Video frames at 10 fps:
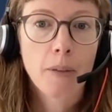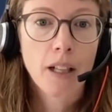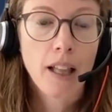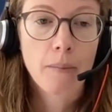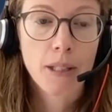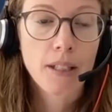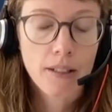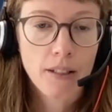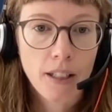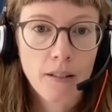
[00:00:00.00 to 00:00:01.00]
claim a
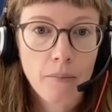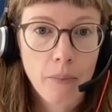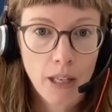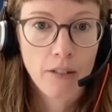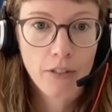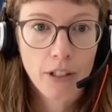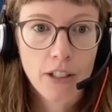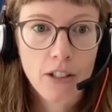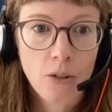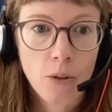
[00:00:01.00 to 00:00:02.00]
Centrelink
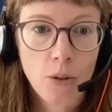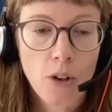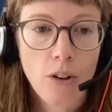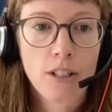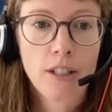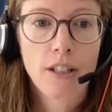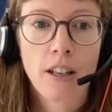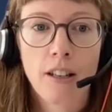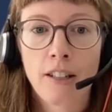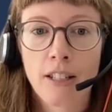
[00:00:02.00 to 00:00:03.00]
benefit or not,
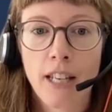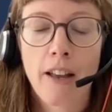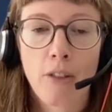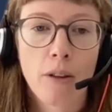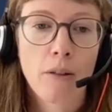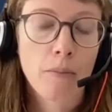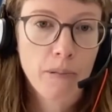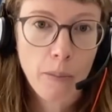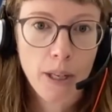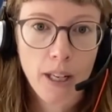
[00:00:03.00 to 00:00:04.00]
and how the
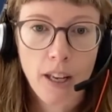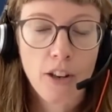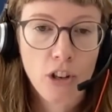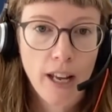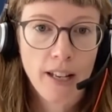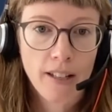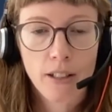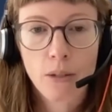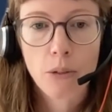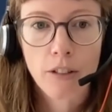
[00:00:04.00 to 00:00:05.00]
property and your
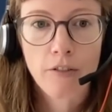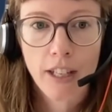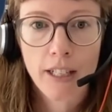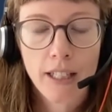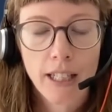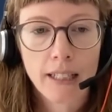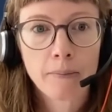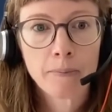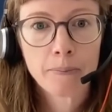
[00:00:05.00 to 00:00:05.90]
assets will affect that.